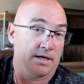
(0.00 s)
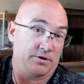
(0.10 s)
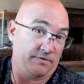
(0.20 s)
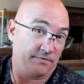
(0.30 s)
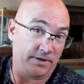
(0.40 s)

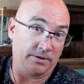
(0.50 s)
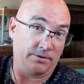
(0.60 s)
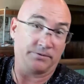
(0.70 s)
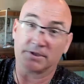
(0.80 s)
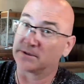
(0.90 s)
in your
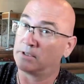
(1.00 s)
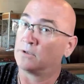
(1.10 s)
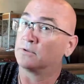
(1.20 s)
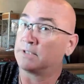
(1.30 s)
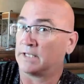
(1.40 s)
field this
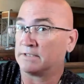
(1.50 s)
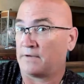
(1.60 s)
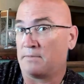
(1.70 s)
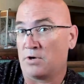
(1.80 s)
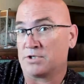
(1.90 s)
low dense
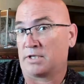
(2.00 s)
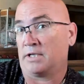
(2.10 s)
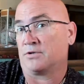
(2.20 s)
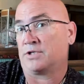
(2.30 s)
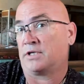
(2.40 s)
vibration
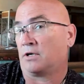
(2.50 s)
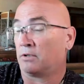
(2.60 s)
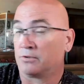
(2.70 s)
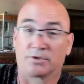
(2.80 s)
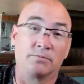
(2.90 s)
energy
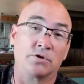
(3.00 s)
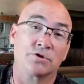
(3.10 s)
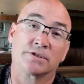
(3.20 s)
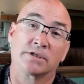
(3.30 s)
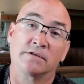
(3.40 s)
all those emotions that